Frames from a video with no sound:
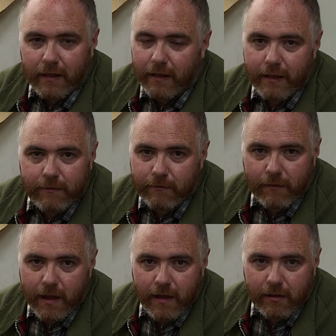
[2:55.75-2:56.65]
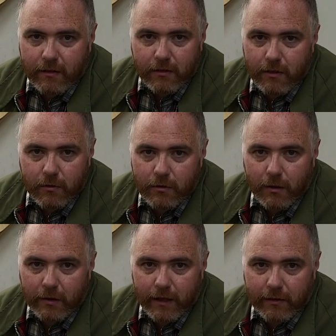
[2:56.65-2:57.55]
leaf is used
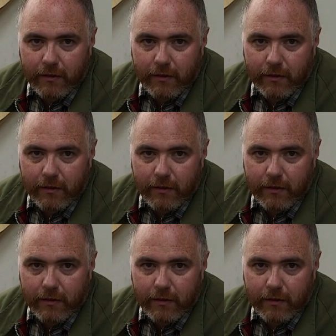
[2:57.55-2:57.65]
only as a